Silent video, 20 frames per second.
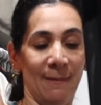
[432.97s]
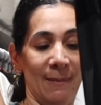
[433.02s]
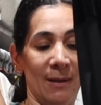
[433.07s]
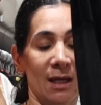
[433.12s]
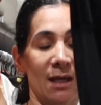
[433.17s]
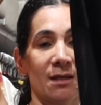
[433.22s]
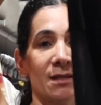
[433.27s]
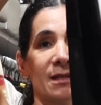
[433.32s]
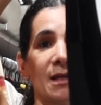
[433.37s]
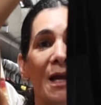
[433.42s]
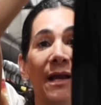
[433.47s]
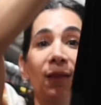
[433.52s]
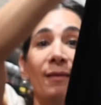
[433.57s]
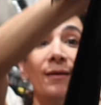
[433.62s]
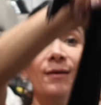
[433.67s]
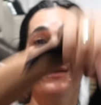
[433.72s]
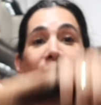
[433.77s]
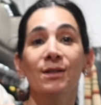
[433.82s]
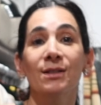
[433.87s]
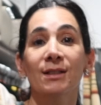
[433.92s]
because I
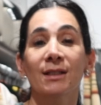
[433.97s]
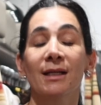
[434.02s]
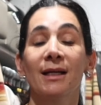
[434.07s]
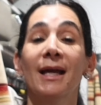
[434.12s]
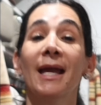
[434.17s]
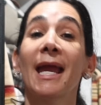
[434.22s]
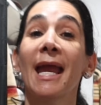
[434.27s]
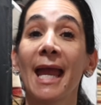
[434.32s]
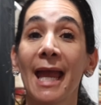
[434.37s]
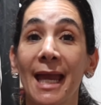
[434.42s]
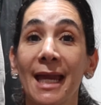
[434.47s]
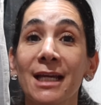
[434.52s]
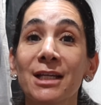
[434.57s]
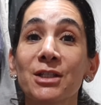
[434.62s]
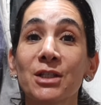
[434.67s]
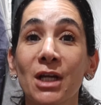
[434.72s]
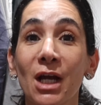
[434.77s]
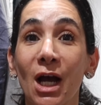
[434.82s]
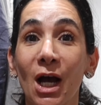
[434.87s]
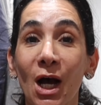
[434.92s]
looked
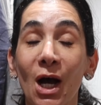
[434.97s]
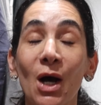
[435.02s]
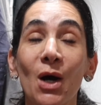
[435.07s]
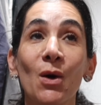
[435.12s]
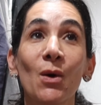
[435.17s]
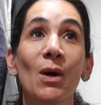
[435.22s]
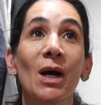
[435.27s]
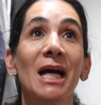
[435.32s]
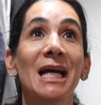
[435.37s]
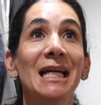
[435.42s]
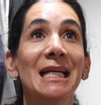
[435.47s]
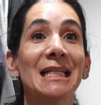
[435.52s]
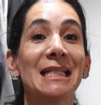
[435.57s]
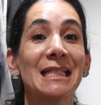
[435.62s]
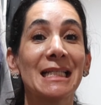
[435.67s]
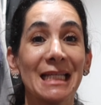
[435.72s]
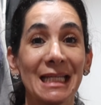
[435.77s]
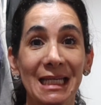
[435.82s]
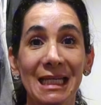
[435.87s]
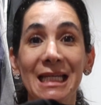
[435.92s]
HOTT
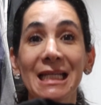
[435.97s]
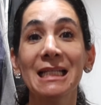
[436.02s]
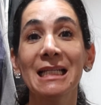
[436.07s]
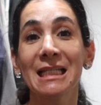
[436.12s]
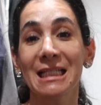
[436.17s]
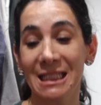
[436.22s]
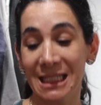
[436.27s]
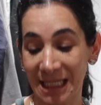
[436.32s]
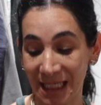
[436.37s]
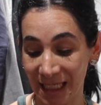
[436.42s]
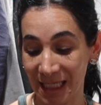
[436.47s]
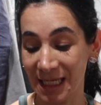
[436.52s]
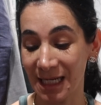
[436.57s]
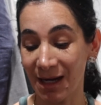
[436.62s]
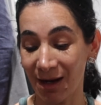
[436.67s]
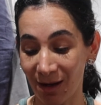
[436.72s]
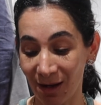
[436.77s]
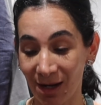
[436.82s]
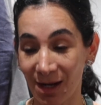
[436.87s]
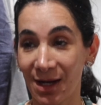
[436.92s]

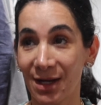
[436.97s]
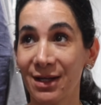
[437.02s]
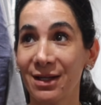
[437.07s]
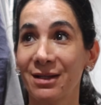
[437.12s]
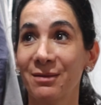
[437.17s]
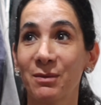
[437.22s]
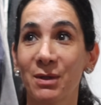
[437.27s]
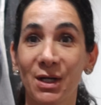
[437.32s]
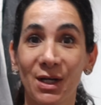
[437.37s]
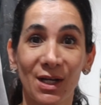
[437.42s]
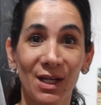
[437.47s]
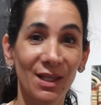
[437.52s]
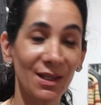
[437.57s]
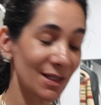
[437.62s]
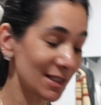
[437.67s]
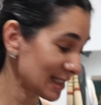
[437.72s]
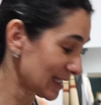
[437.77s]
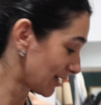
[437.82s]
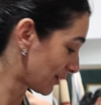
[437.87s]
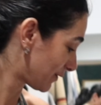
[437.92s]
hot wearing
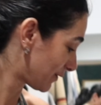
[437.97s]
this